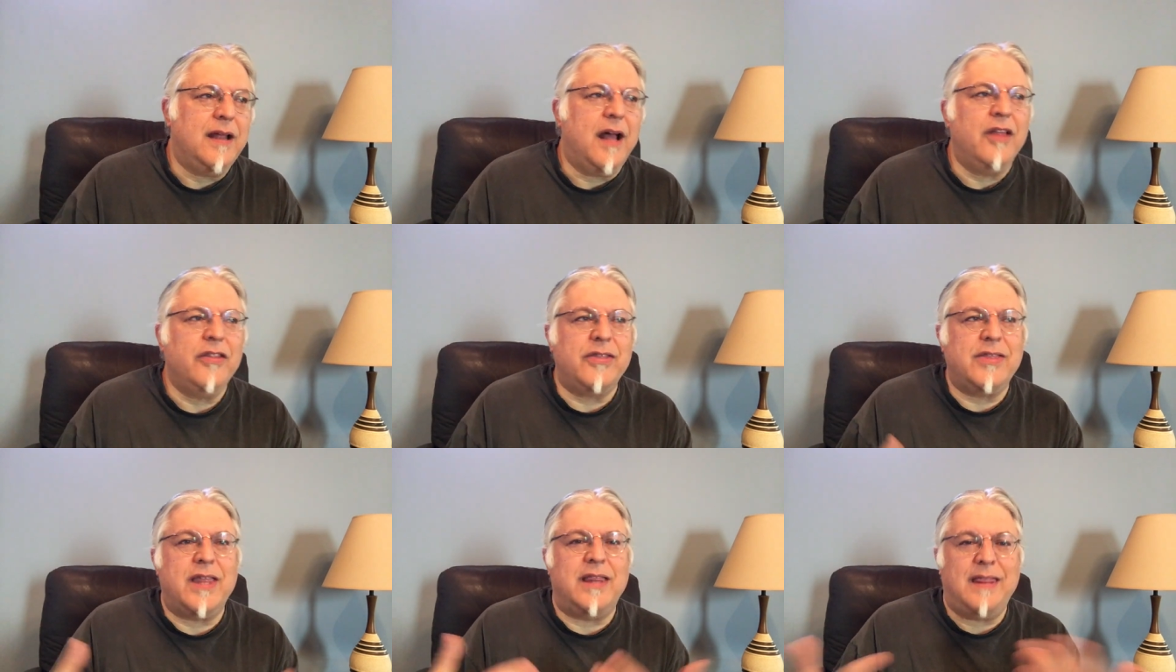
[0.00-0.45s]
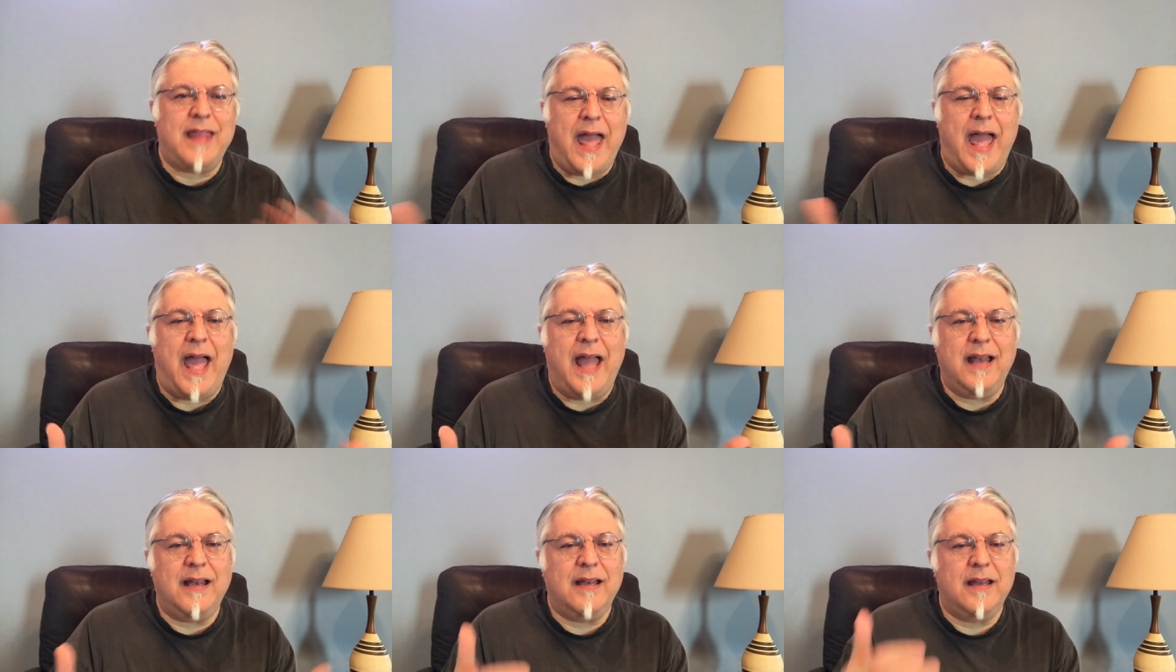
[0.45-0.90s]
Other than
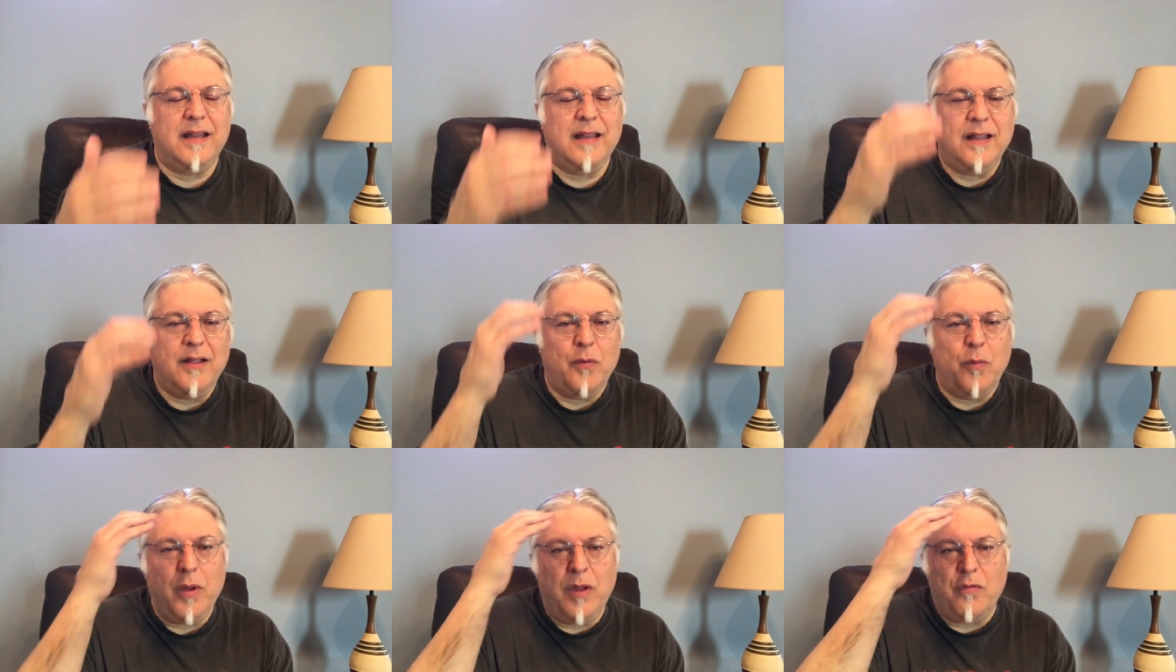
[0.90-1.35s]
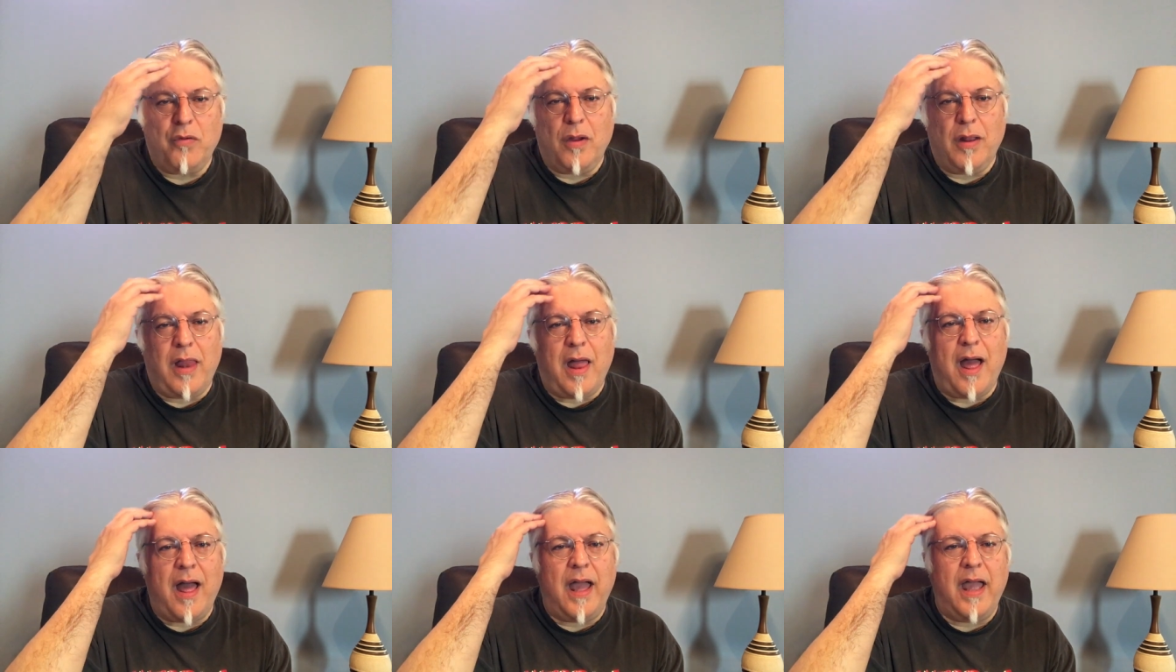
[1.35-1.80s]
that, we
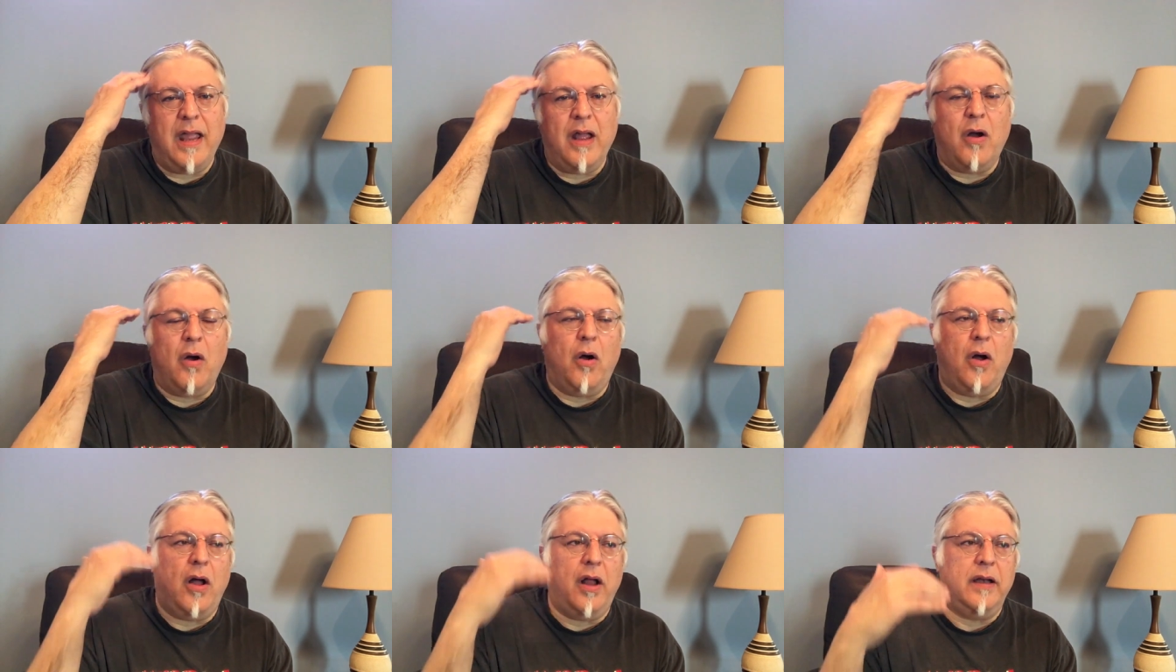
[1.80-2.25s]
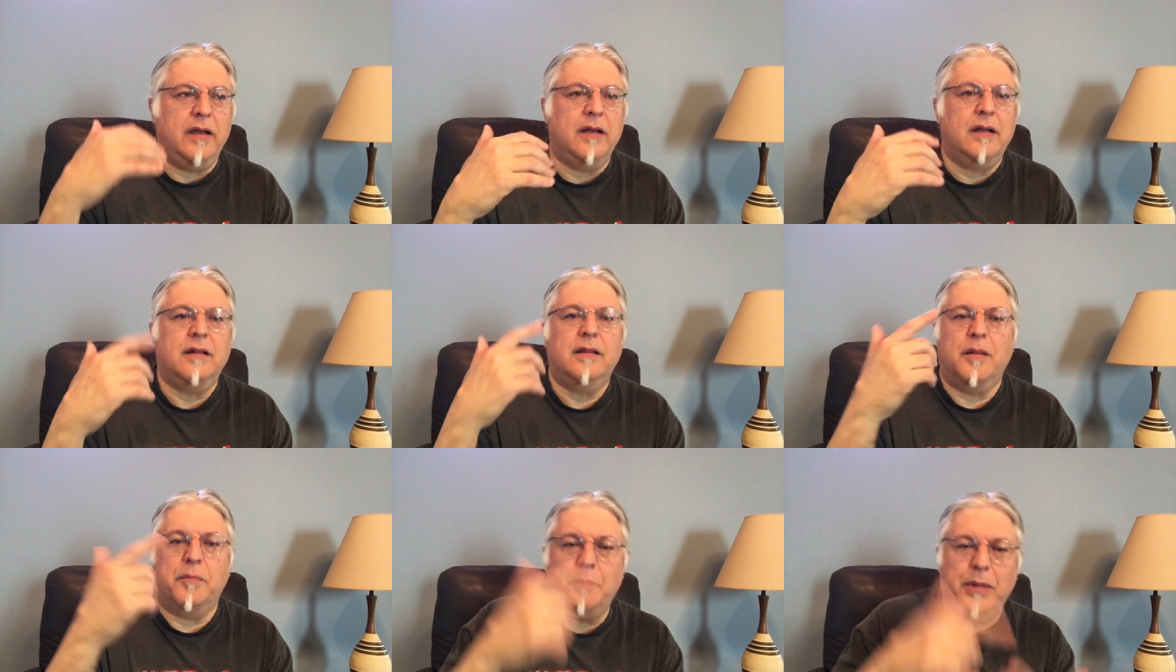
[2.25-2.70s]
rely on
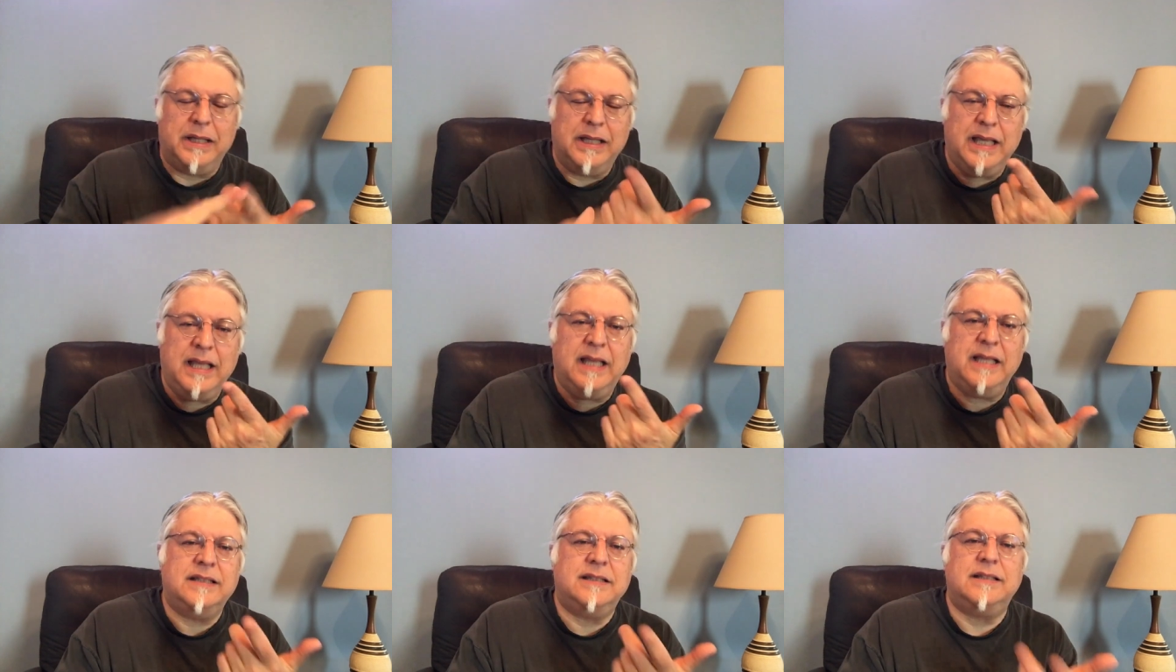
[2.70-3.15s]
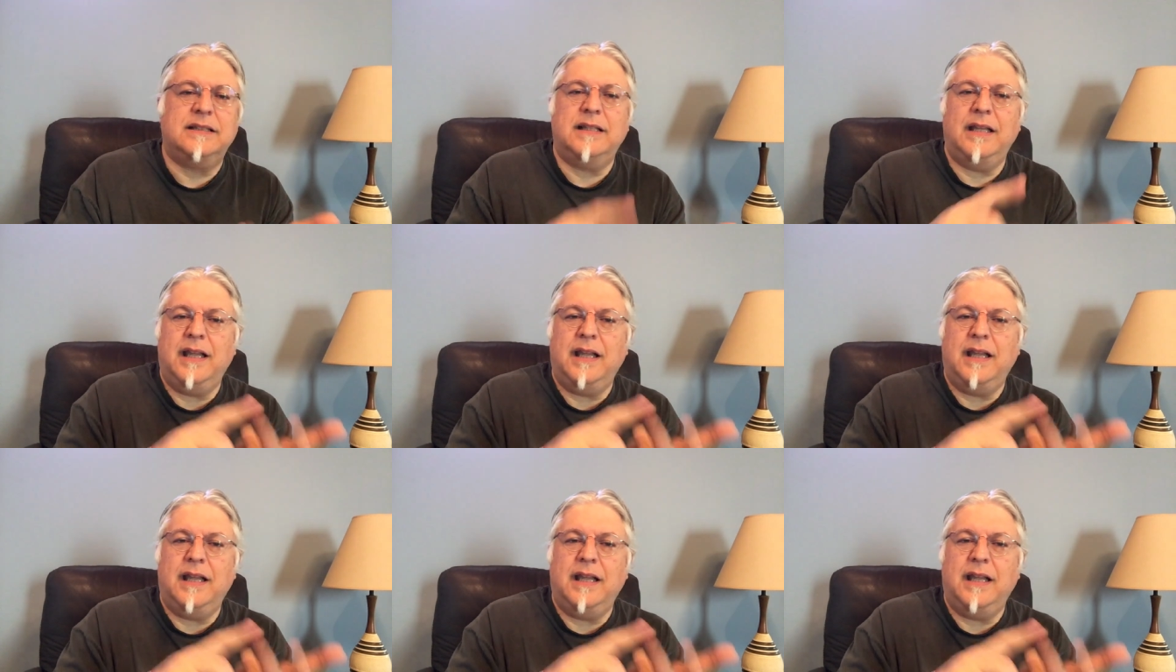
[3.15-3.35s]
the police,